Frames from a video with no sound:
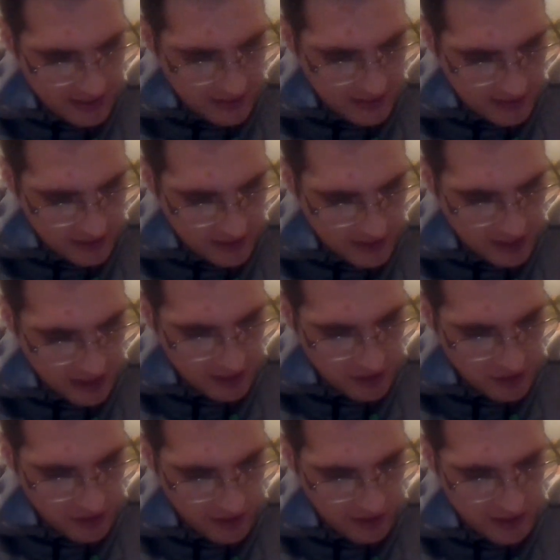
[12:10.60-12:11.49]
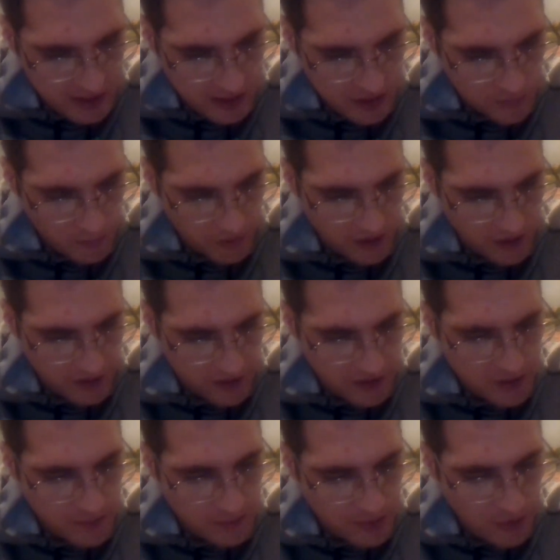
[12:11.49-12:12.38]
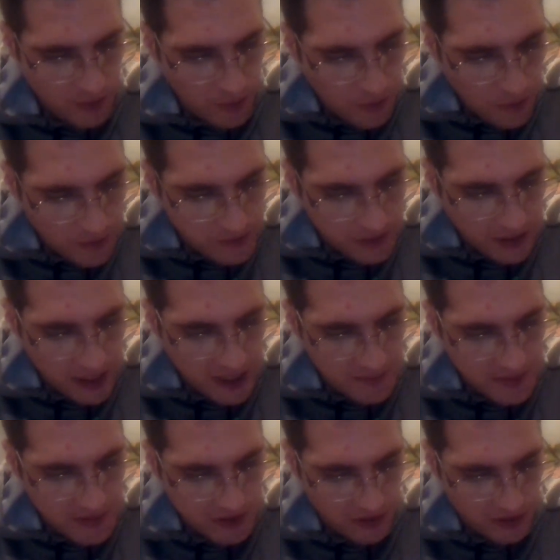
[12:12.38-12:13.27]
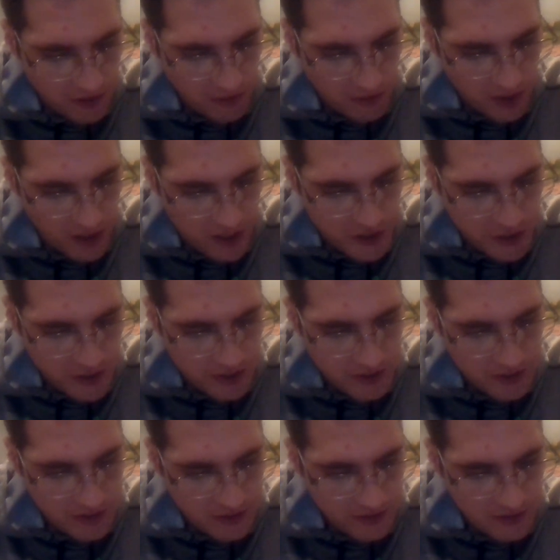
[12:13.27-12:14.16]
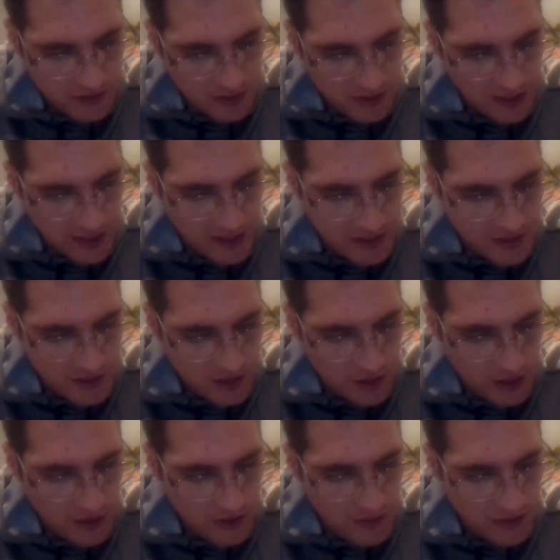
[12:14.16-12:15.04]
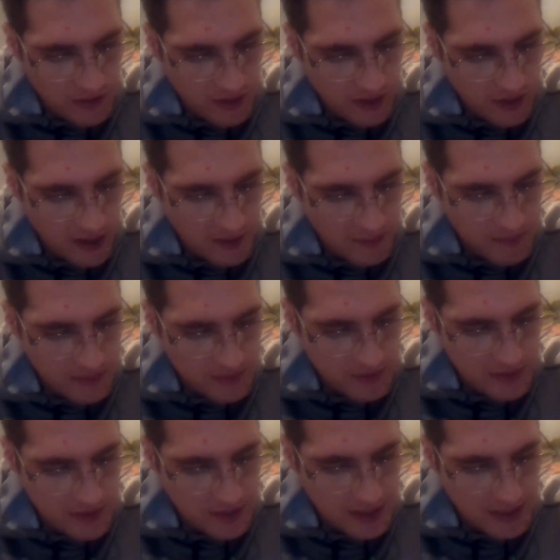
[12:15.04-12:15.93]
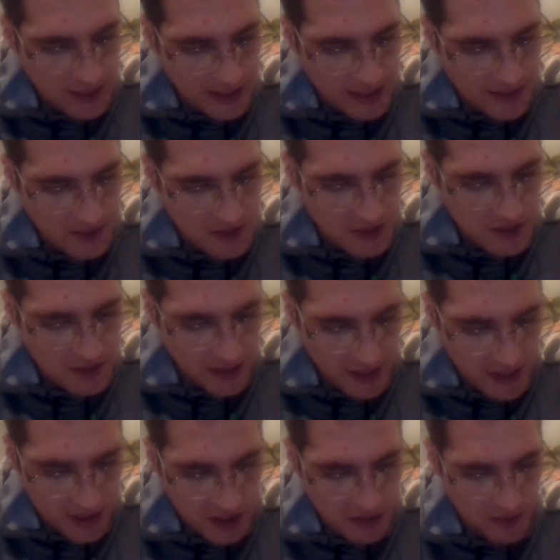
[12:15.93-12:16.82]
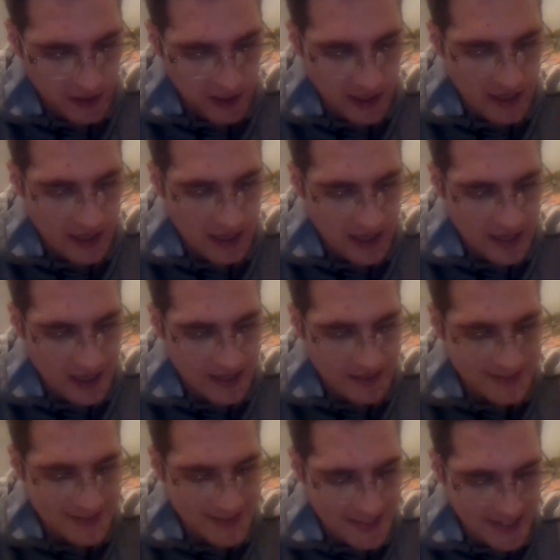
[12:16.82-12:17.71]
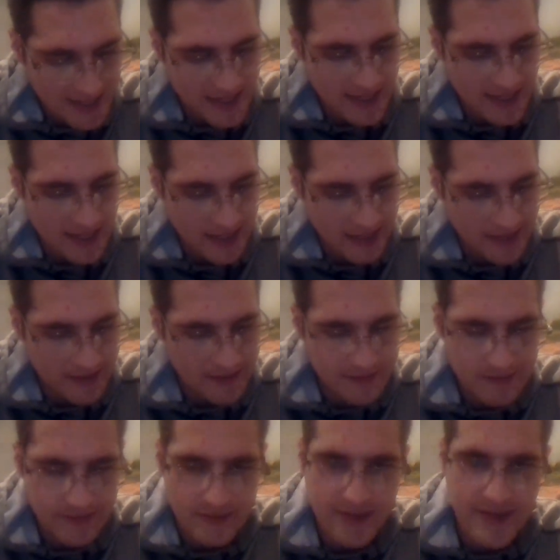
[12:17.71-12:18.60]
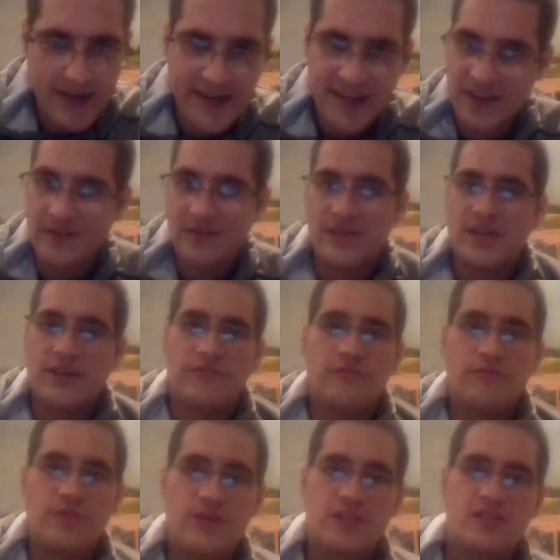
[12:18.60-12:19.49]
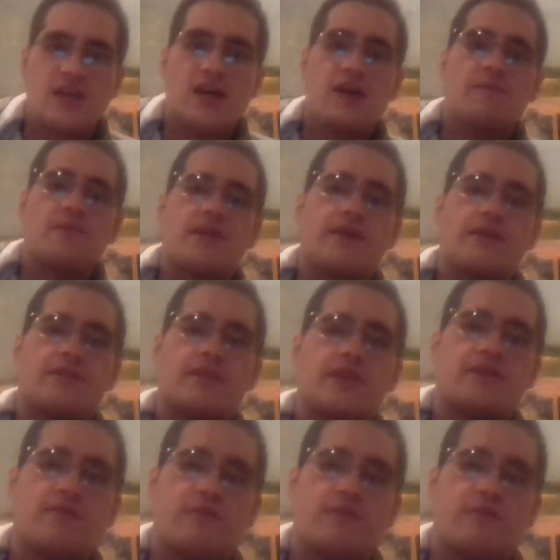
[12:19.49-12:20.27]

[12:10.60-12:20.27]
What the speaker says: said Judas and his brothers, Behold, our enemies are crushed. Let us go up to cleanse the sanctuary and dedicate it. Right now that they have free time and now that they have